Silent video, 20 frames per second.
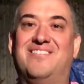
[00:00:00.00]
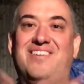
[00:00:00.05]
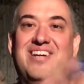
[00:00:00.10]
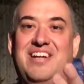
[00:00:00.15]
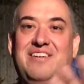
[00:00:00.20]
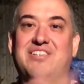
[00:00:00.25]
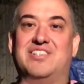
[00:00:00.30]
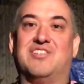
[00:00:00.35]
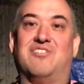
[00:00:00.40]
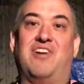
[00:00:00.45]

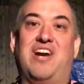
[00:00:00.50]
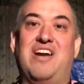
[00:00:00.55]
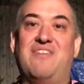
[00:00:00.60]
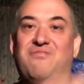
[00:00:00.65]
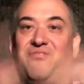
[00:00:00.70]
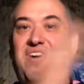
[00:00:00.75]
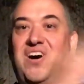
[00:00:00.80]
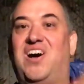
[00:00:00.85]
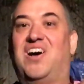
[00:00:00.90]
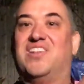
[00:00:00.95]
he was
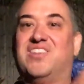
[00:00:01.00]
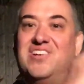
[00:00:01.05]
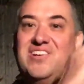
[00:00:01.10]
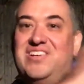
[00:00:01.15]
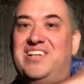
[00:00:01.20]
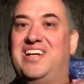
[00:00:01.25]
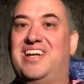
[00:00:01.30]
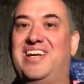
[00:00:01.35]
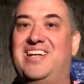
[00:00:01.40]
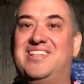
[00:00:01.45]
grandfathered
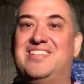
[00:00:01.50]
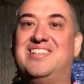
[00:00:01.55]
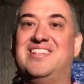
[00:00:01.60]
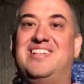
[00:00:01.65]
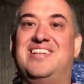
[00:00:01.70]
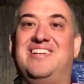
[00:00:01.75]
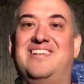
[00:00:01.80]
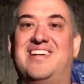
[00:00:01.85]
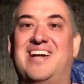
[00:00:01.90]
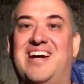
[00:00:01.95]
into
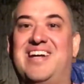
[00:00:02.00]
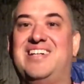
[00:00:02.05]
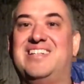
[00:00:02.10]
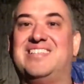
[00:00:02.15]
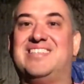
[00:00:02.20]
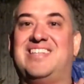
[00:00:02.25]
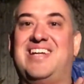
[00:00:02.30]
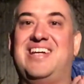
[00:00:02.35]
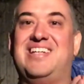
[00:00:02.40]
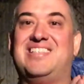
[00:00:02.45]
the United
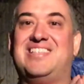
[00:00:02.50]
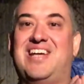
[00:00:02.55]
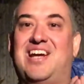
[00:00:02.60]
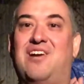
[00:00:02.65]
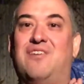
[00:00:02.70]
States Air